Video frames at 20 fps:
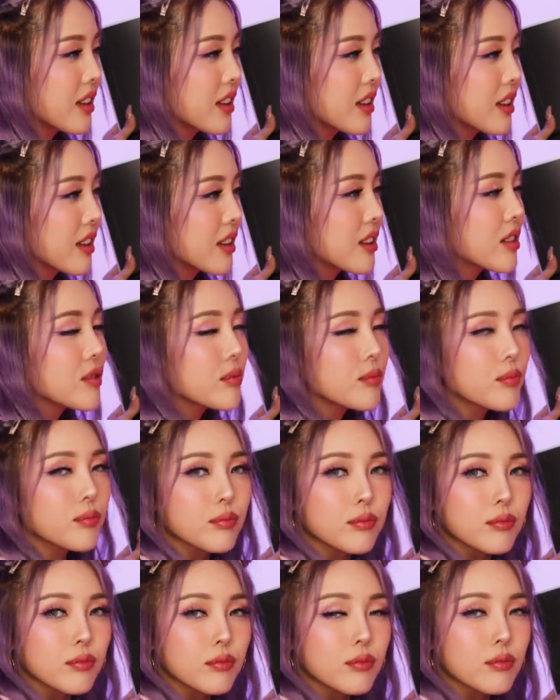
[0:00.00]

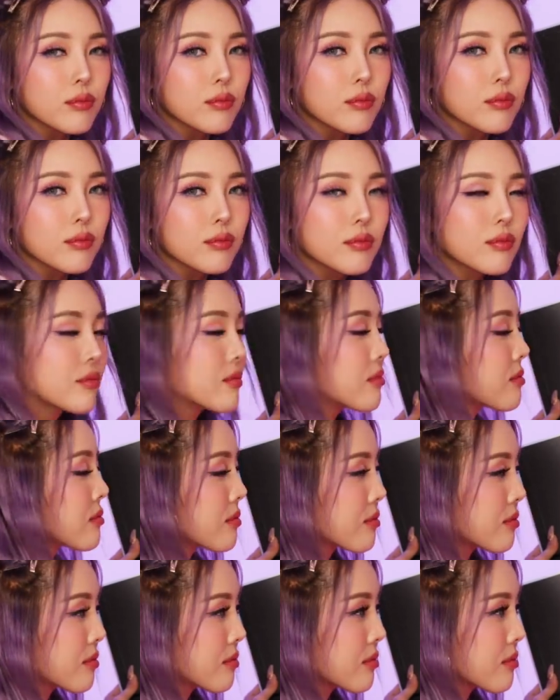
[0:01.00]

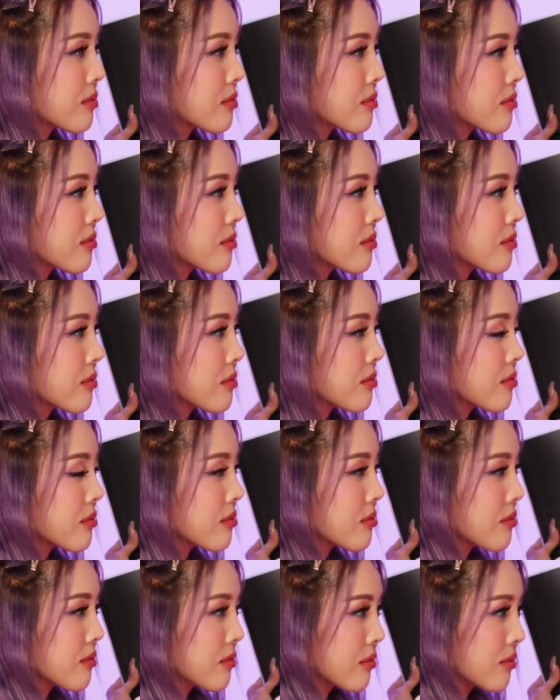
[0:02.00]

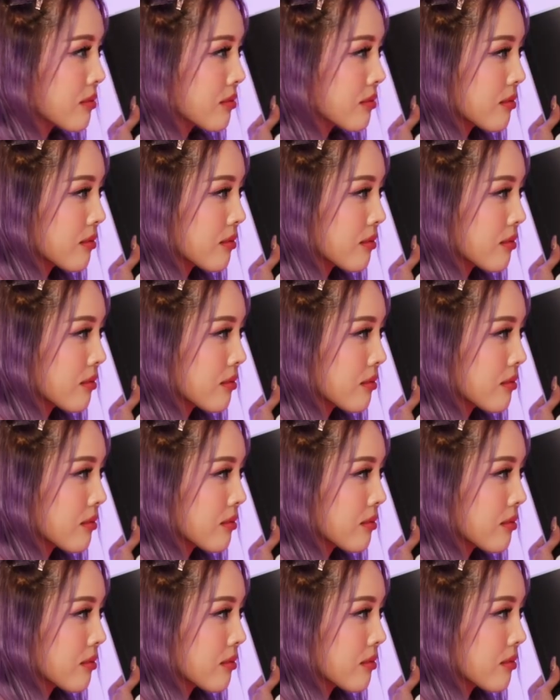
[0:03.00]

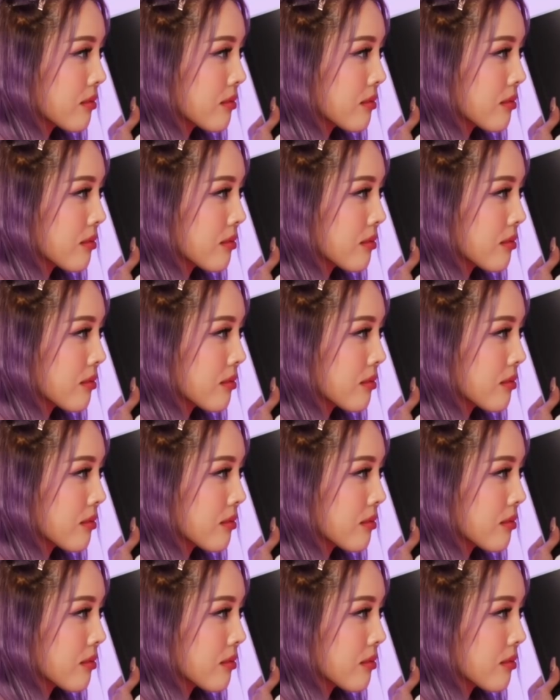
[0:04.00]
(not speaking)